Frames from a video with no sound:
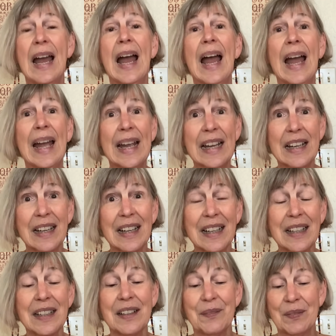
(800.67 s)

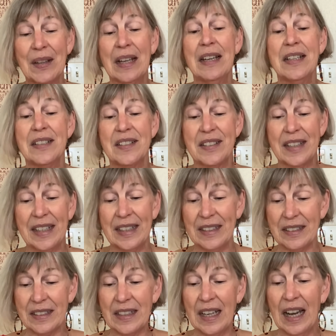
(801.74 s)
Anka sent